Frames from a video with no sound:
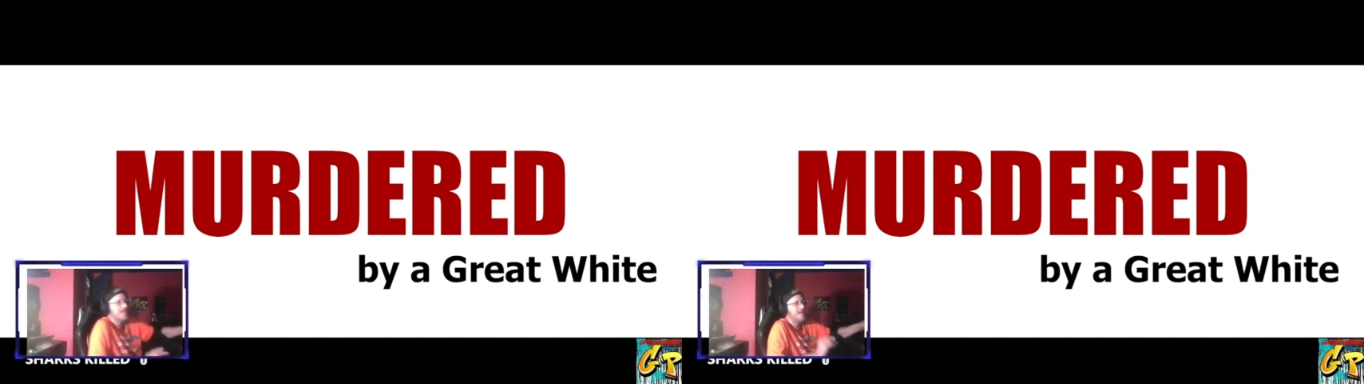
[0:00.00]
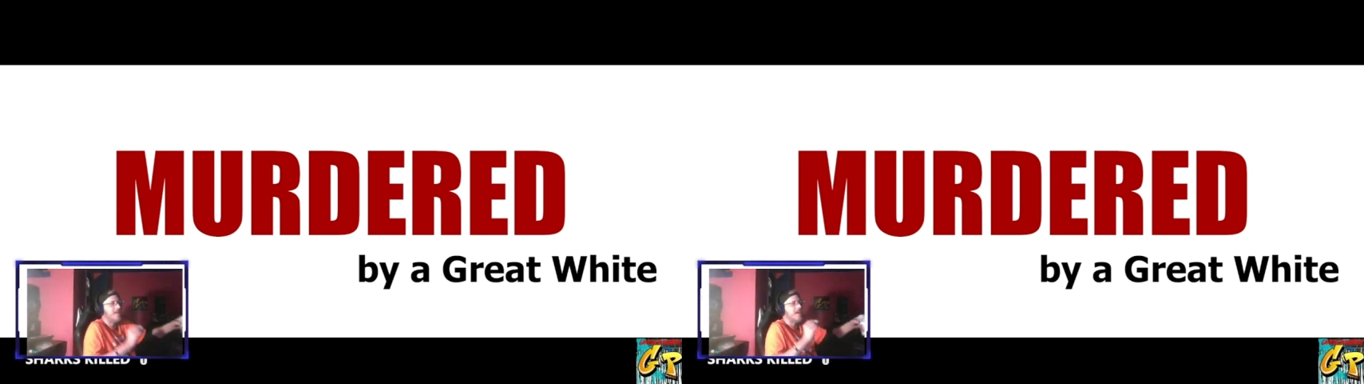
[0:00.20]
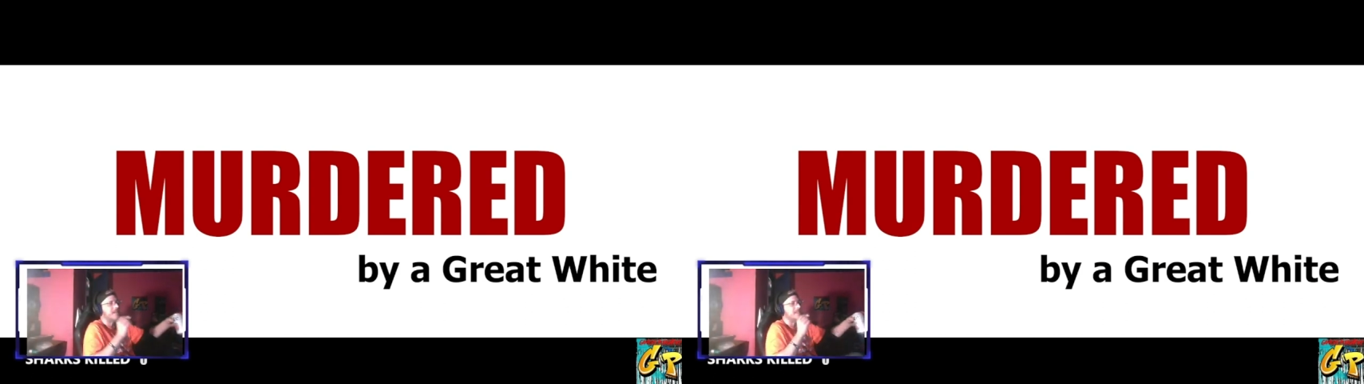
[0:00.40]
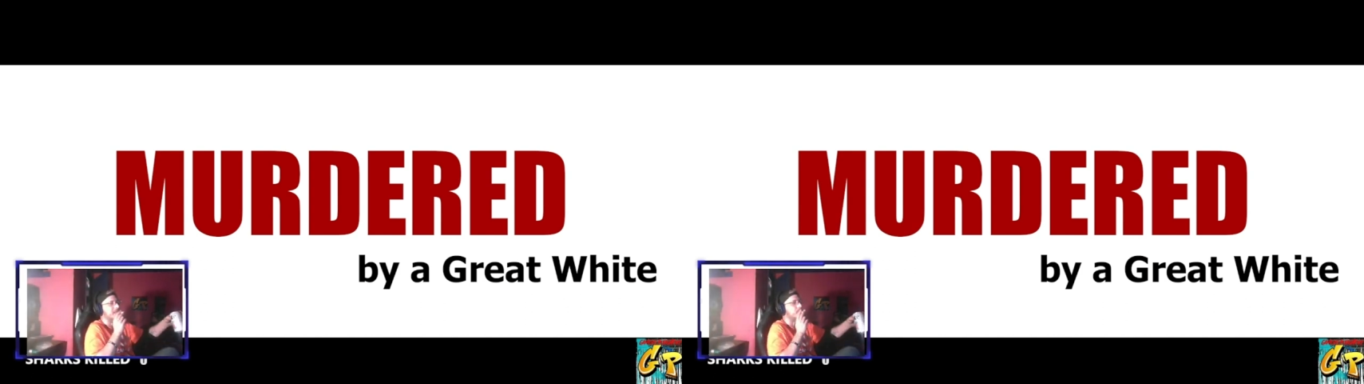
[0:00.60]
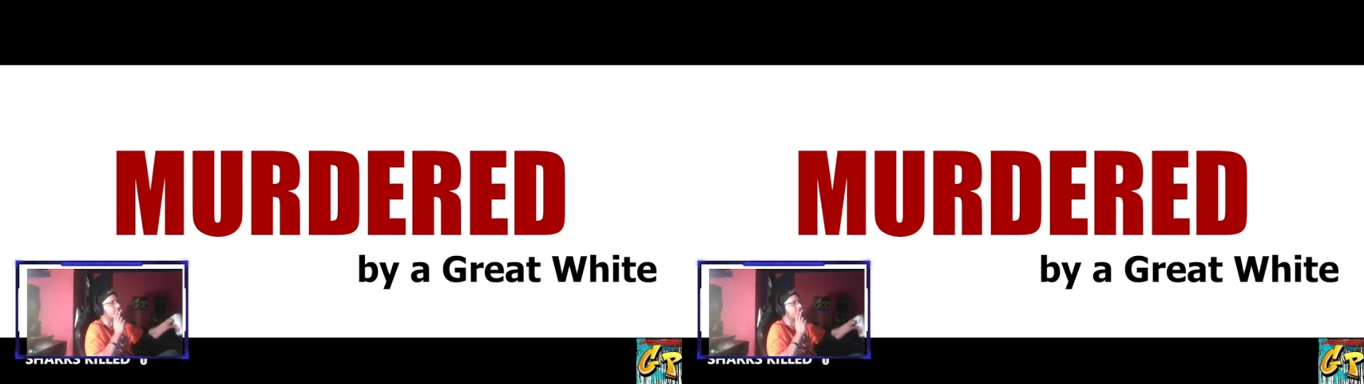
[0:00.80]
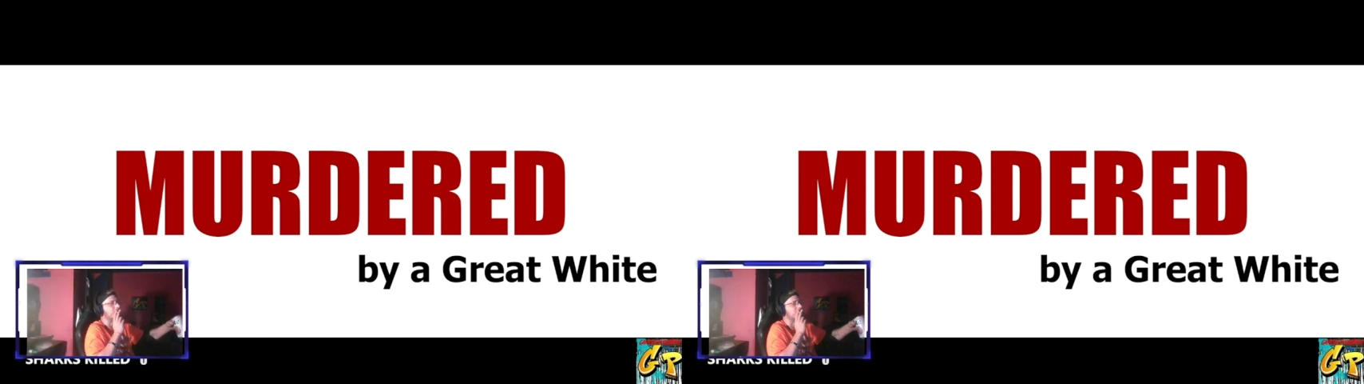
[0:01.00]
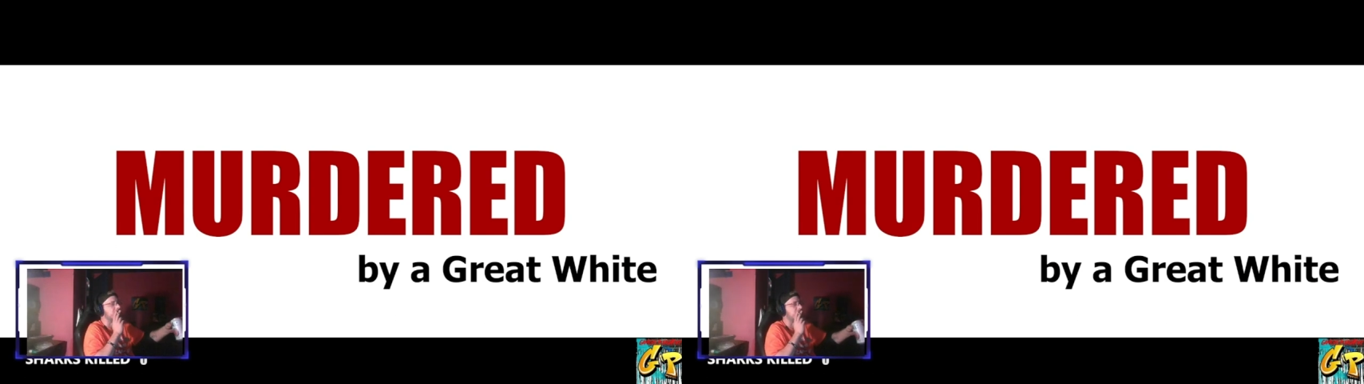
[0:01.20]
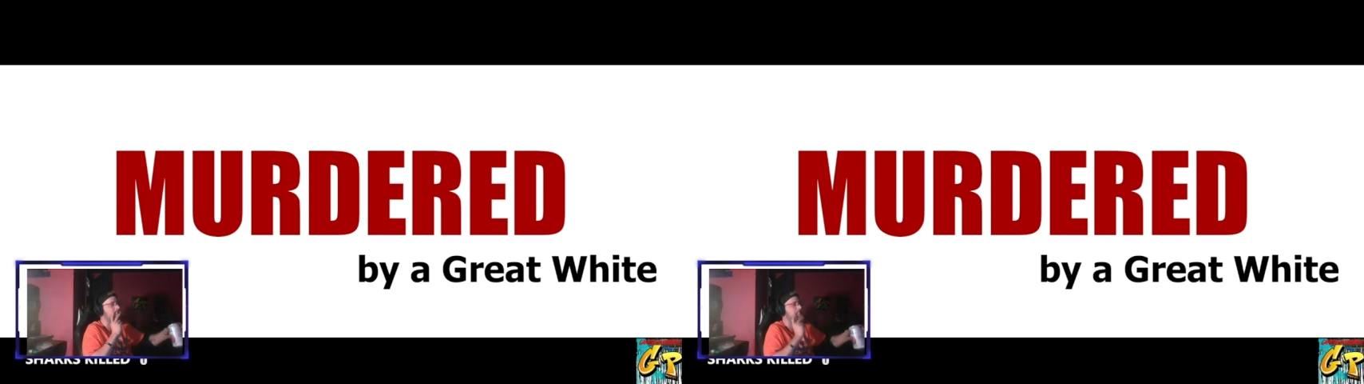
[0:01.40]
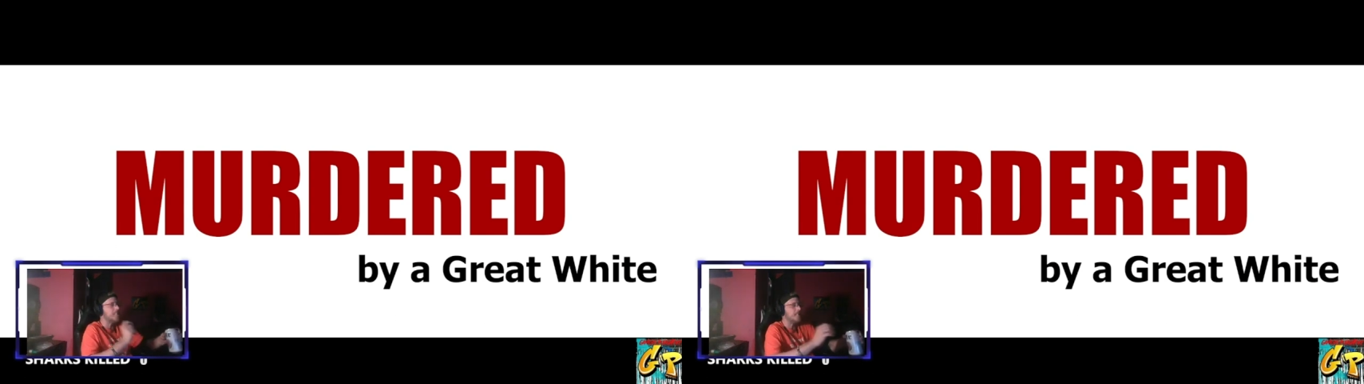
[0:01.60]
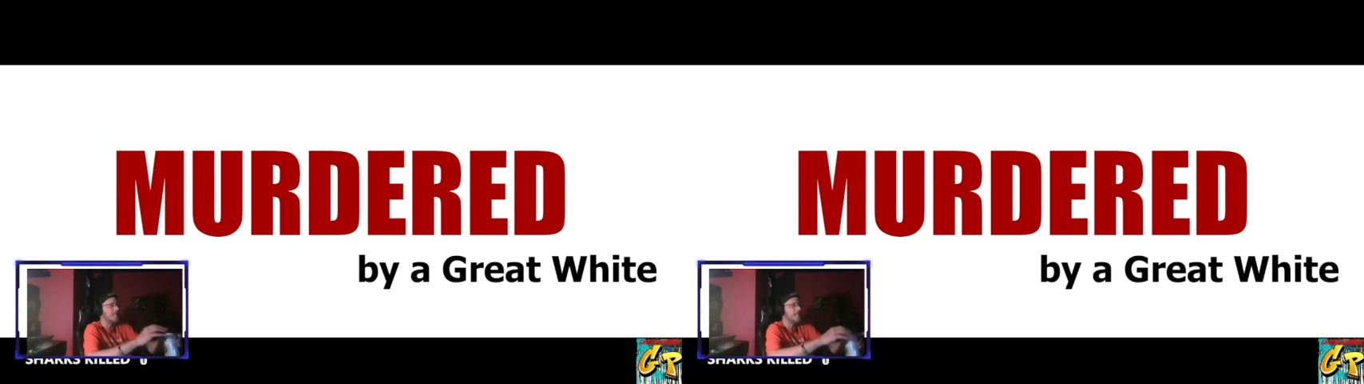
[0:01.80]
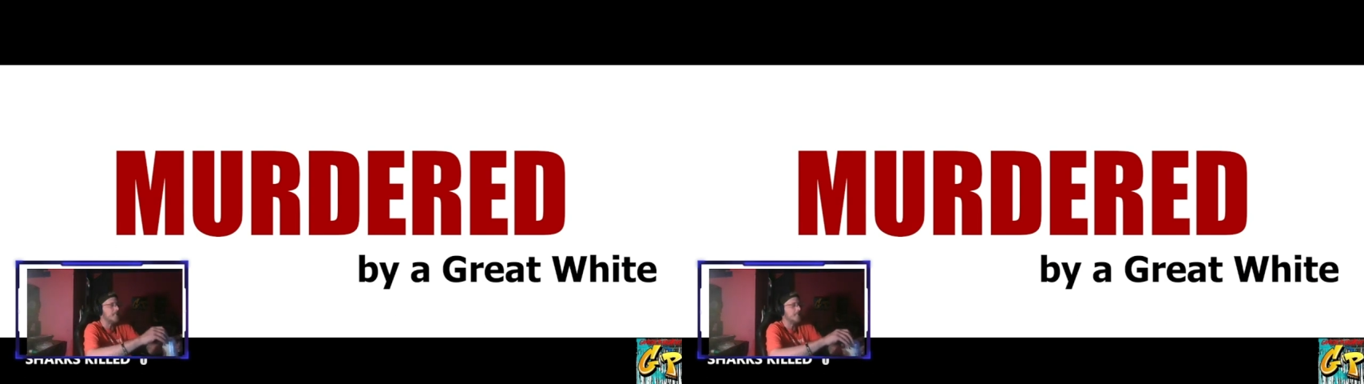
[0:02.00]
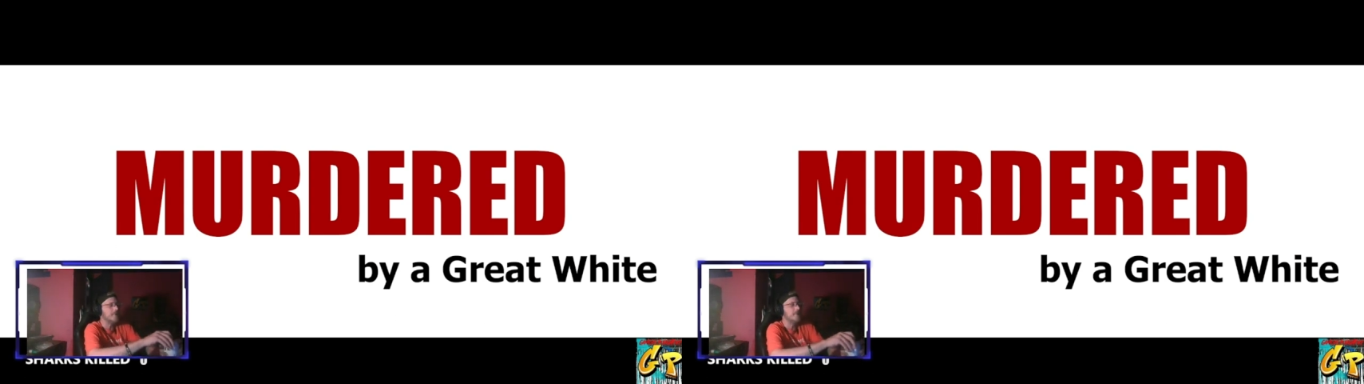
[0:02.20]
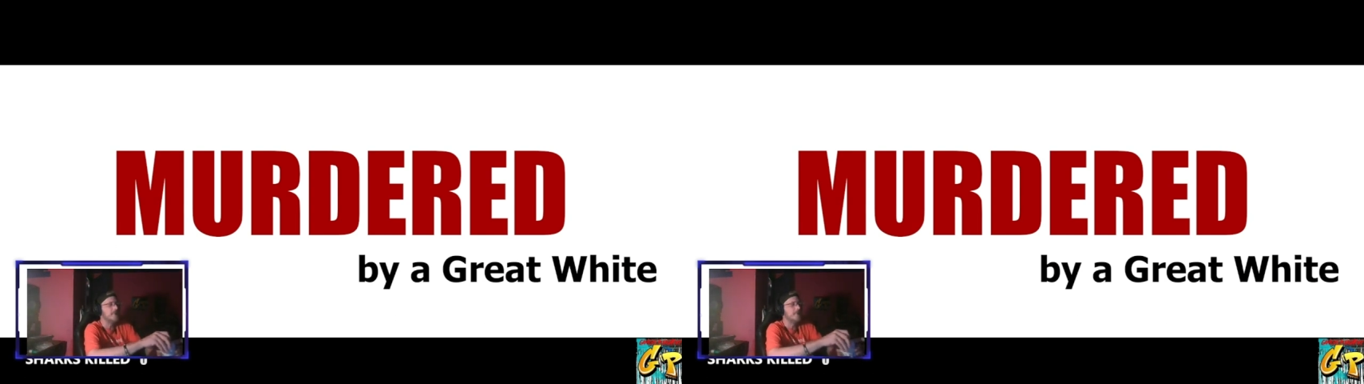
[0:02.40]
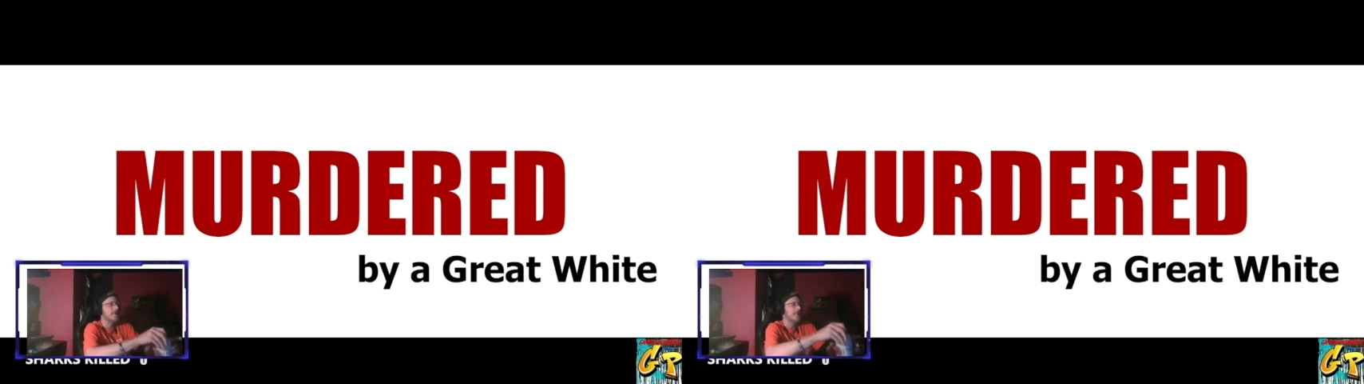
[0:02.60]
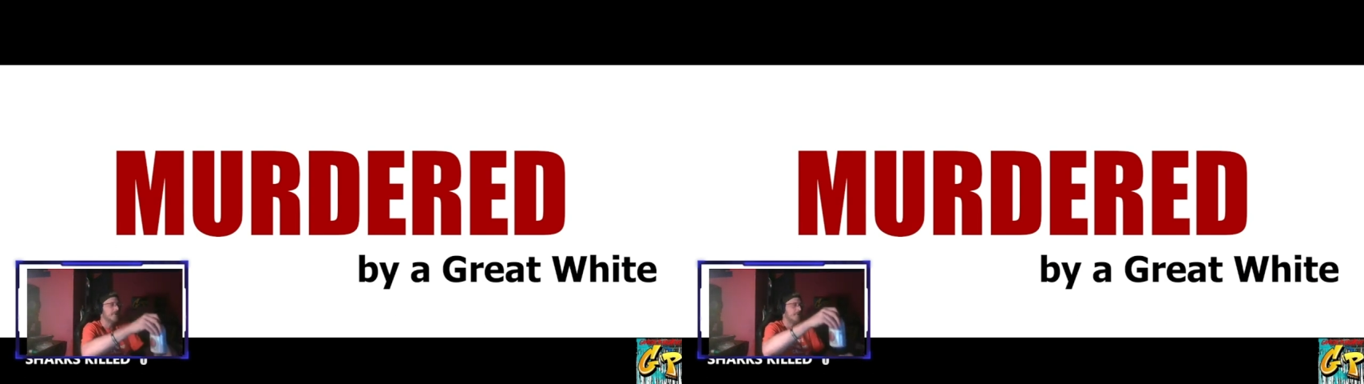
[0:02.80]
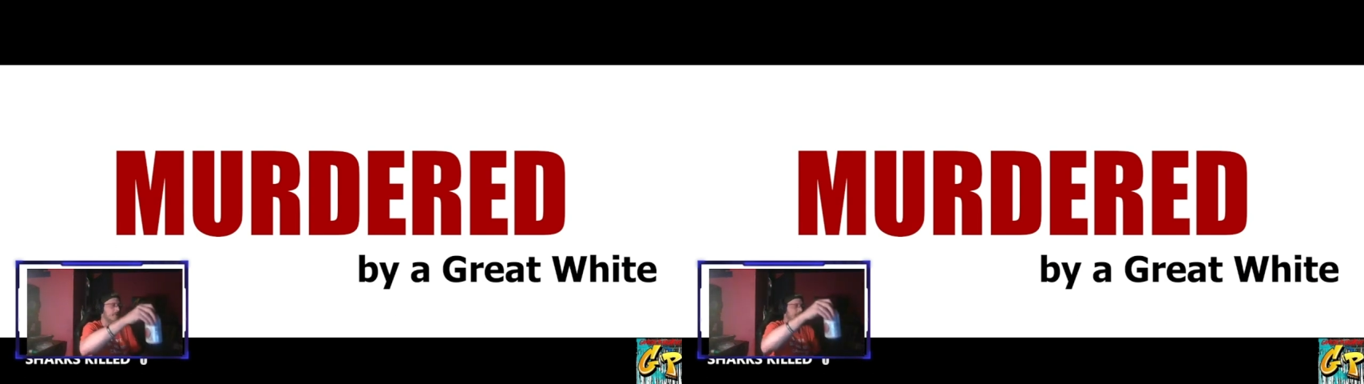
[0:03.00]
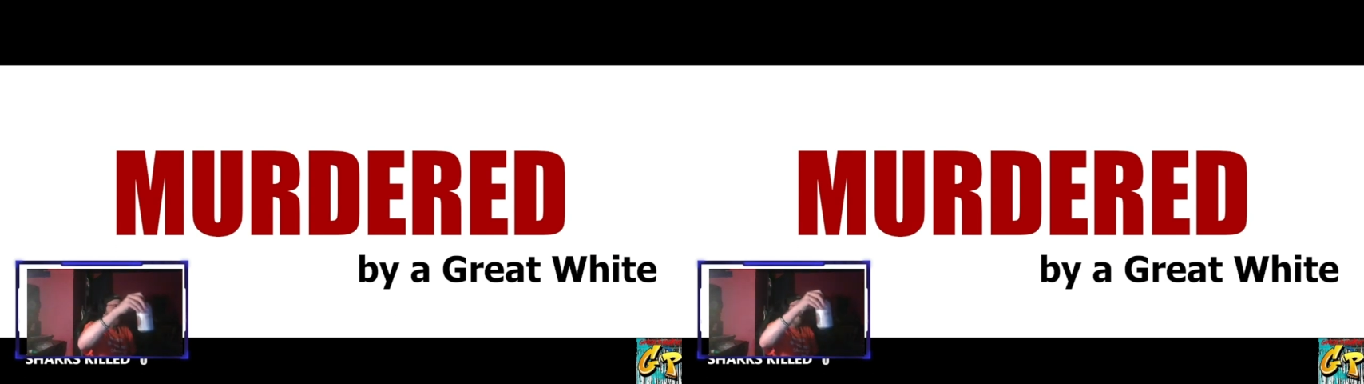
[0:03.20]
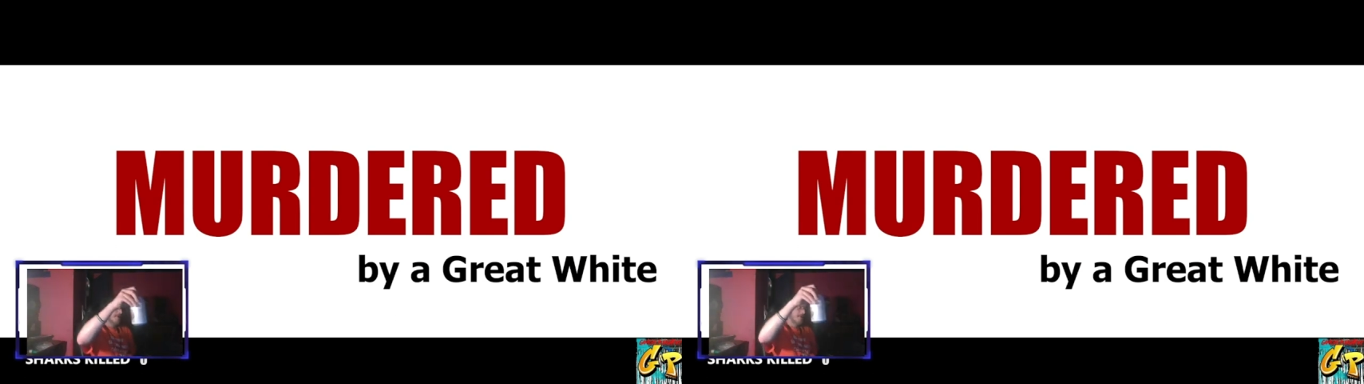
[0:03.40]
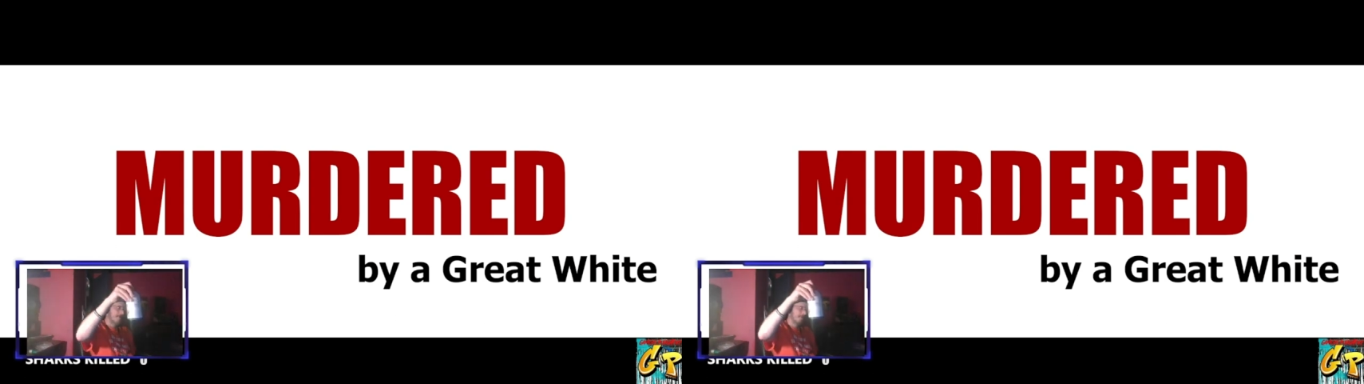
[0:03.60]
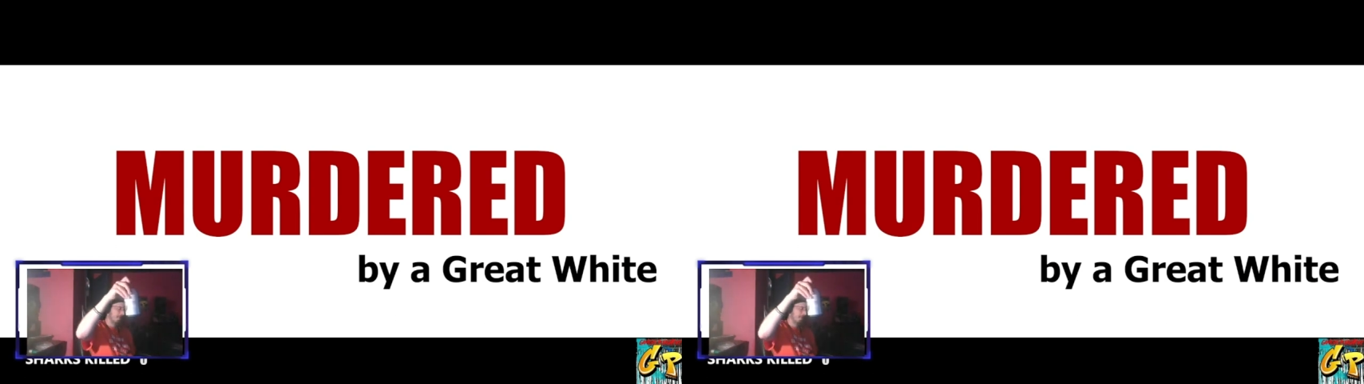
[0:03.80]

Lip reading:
Nobody's mouth can be seen.